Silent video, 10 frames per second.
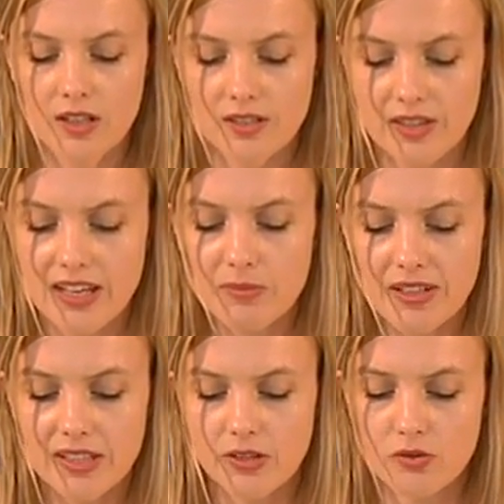So there's my
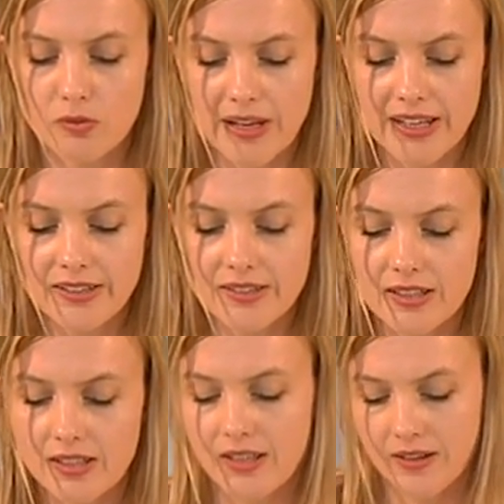central piece.
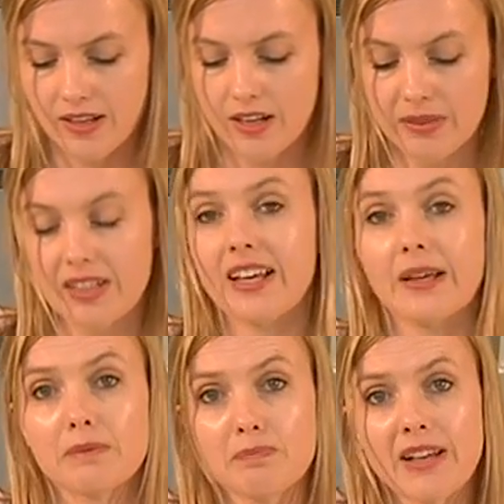I'm going to
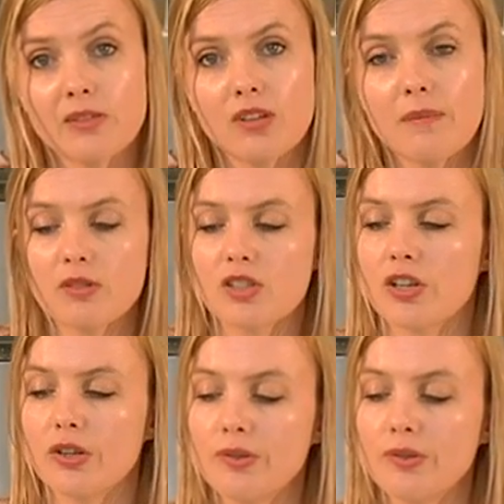take petal number 2.